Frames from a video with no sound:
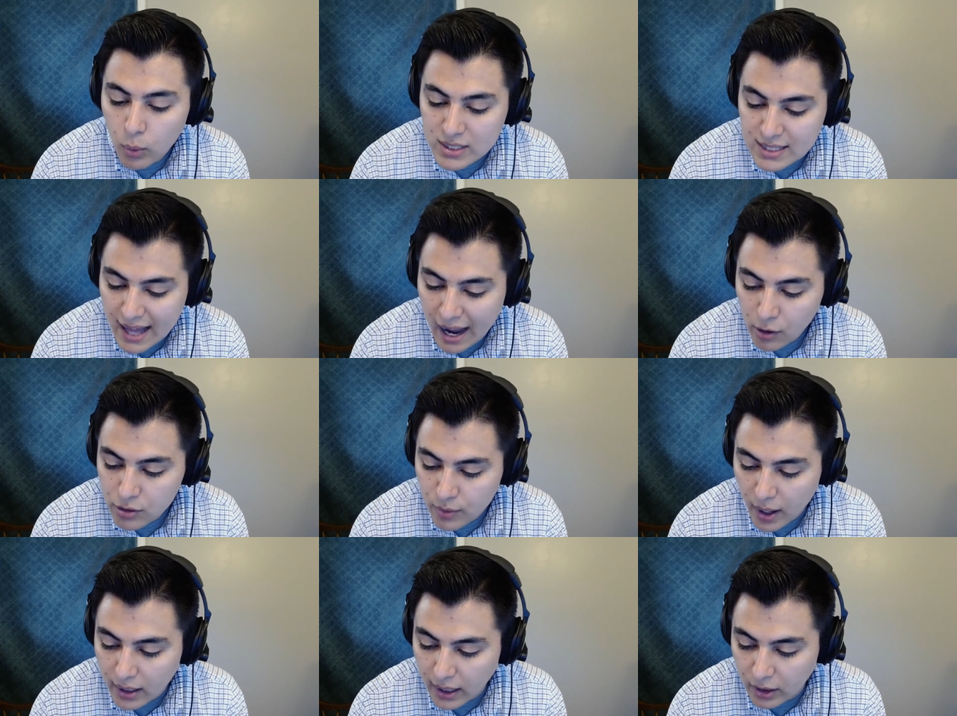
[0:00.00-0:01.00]
was now
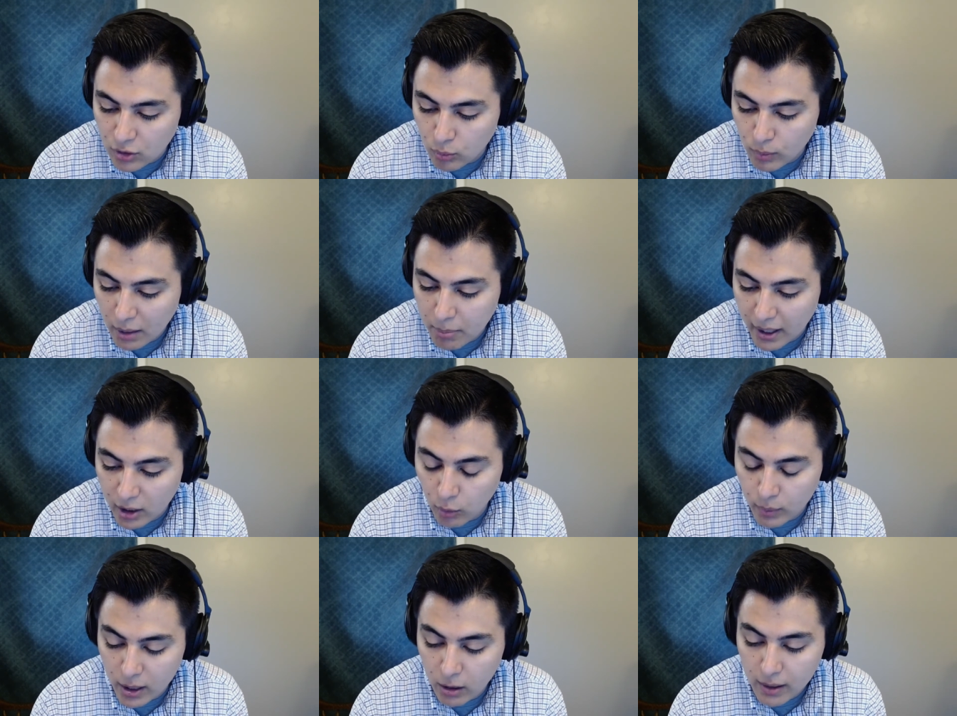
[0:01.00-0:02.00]
threatening to wreck my
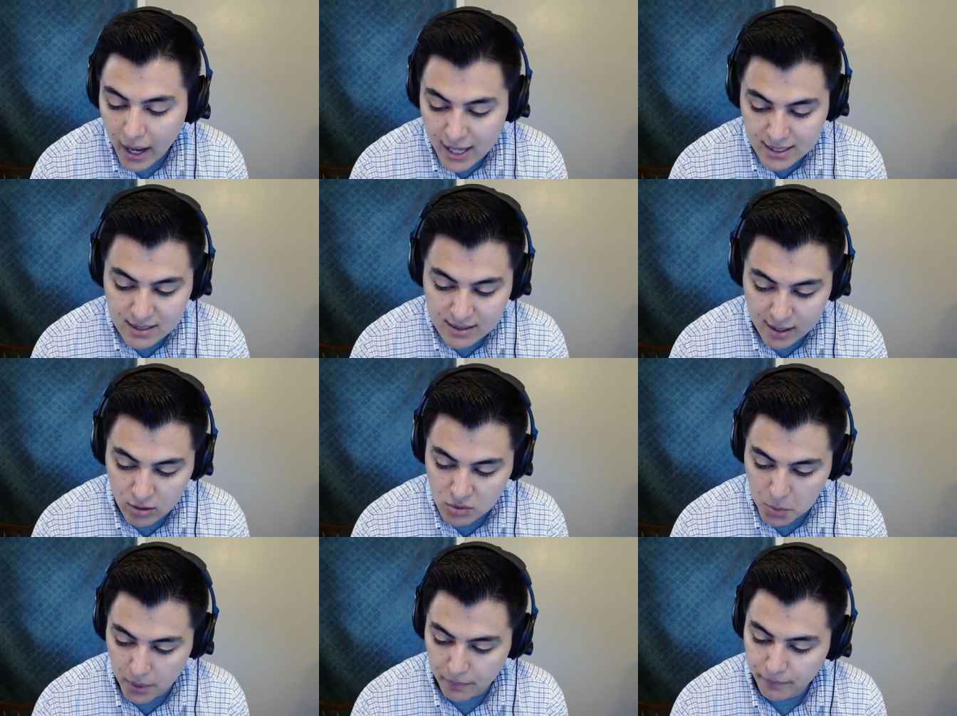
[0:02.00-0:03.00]
career as a
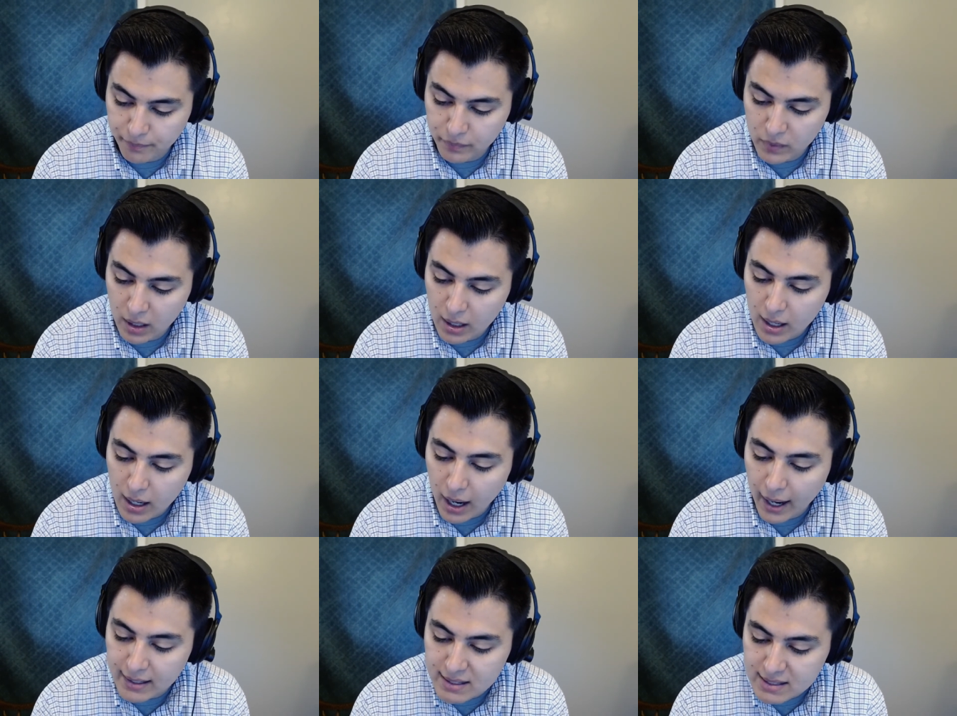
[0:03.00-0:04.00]
salesman.
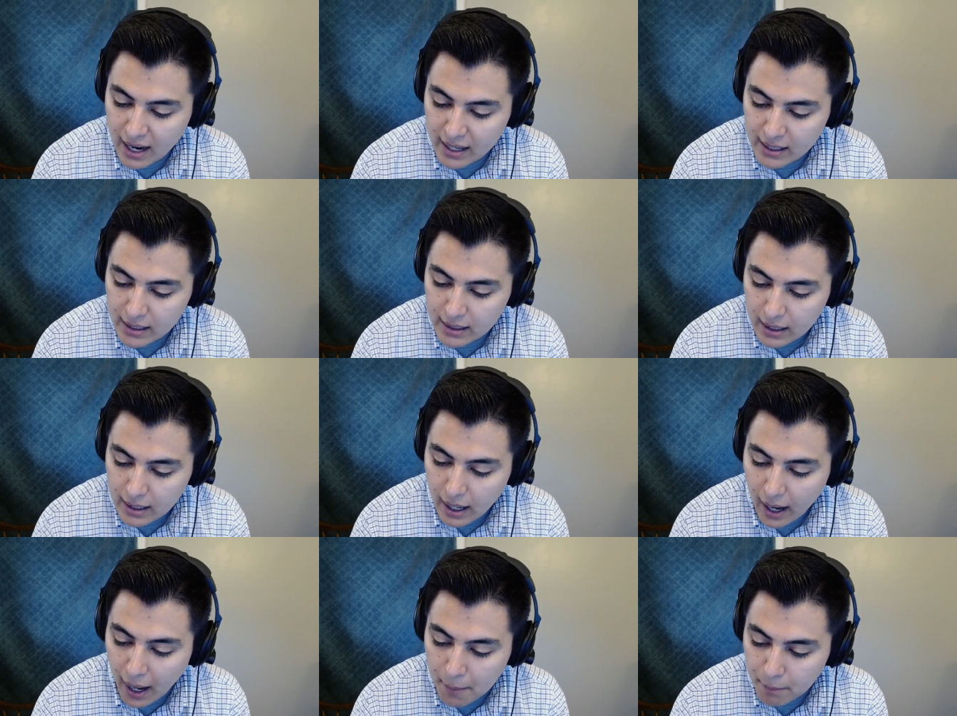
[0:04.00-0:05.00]
I decided
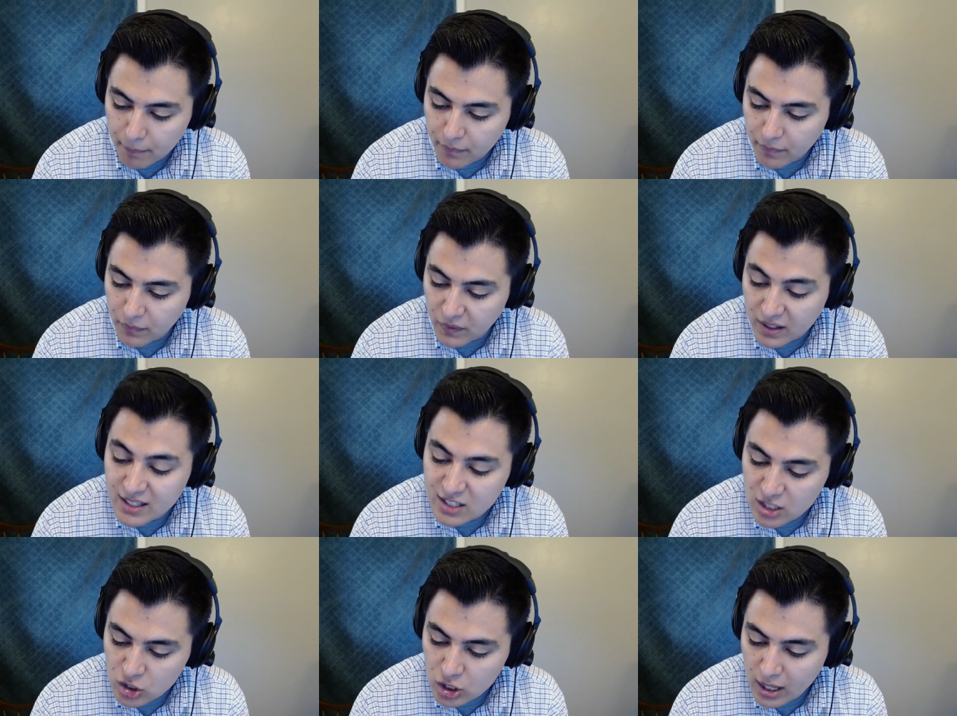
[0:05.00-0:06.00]
I the
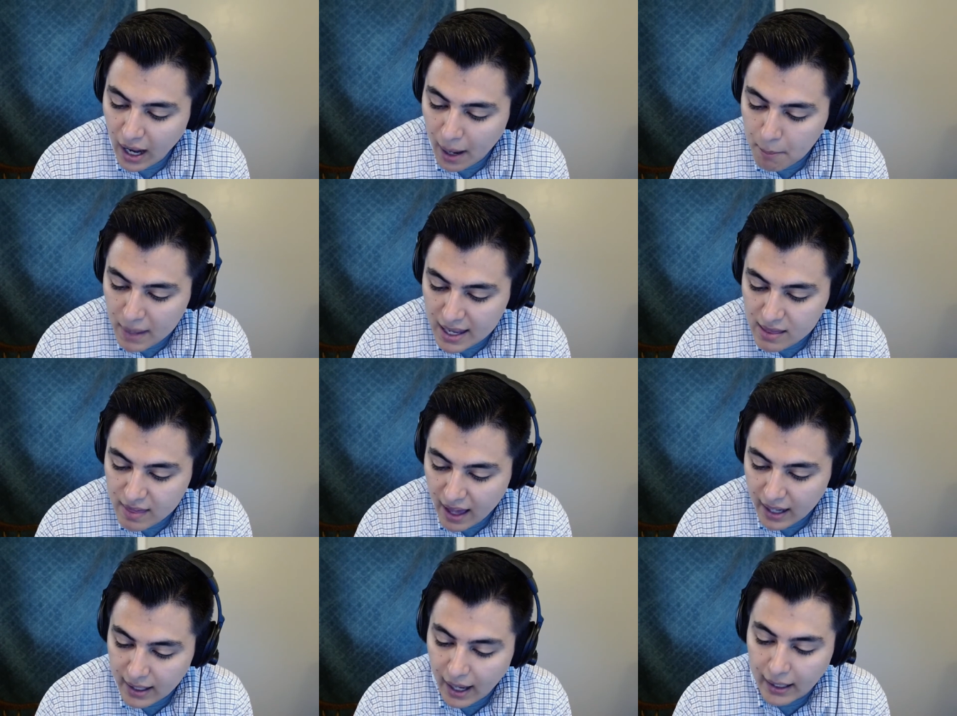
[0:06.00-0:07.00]
decision I made
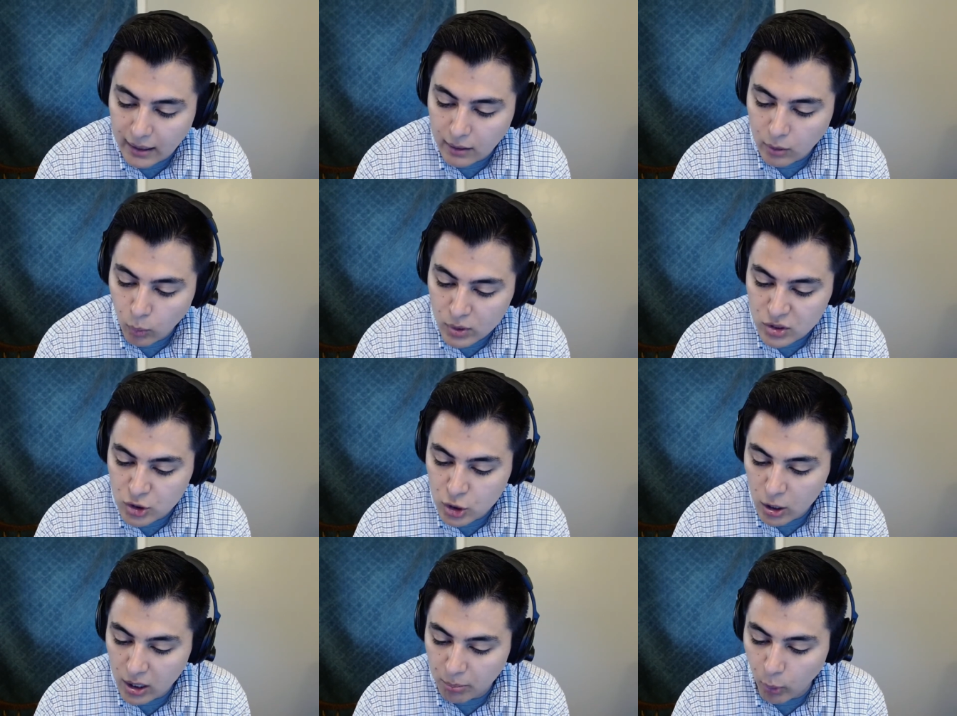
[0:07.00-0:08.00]
that night was the
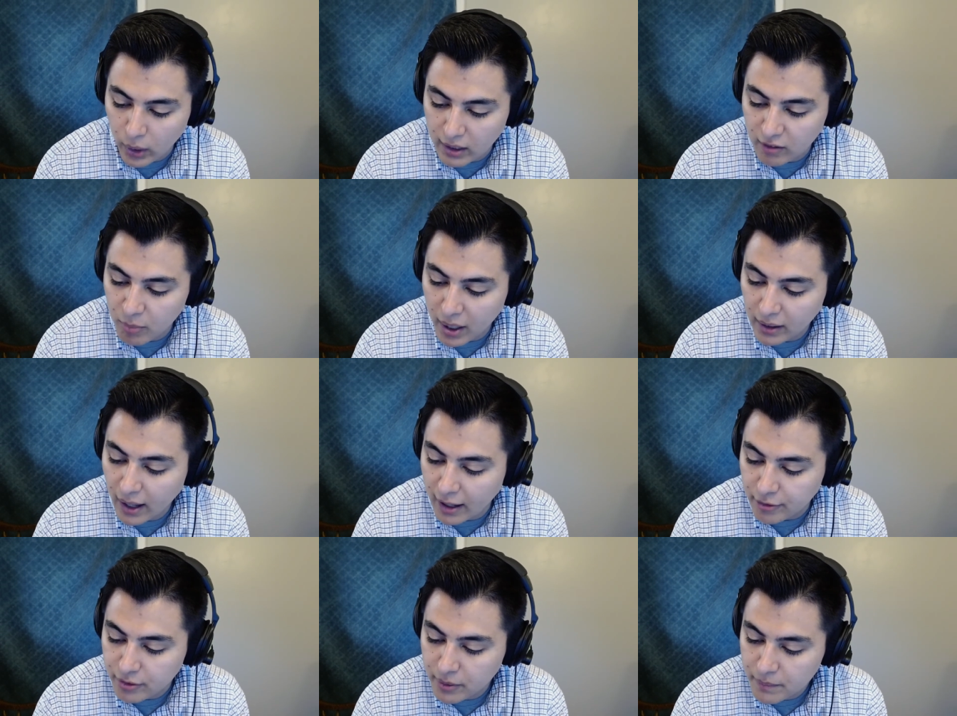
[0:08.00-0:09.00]
turning point of my
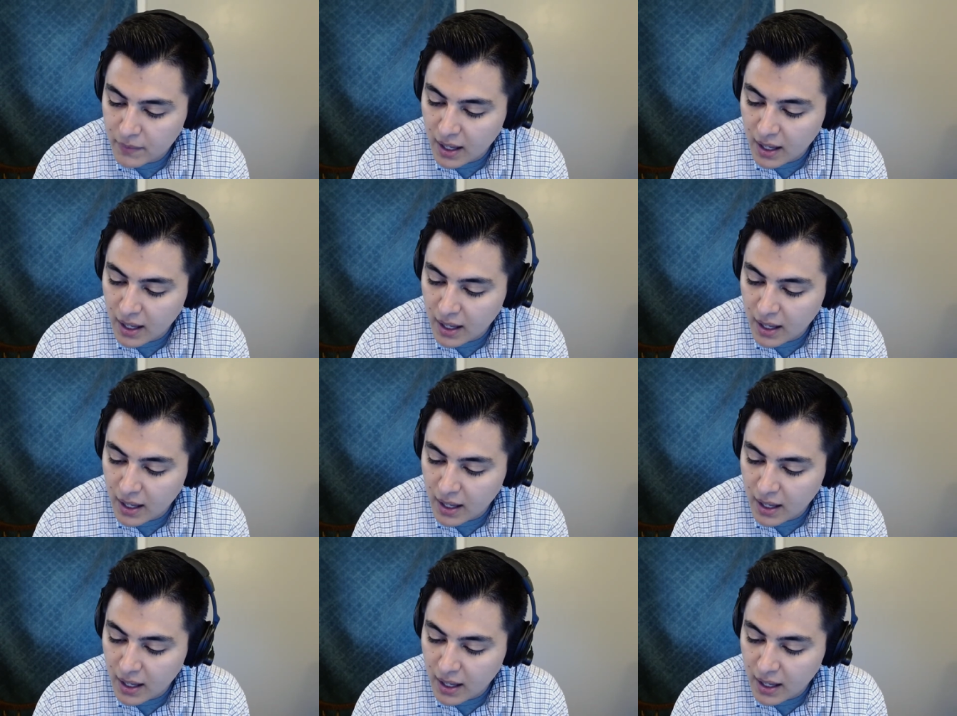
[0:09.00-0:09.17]
life.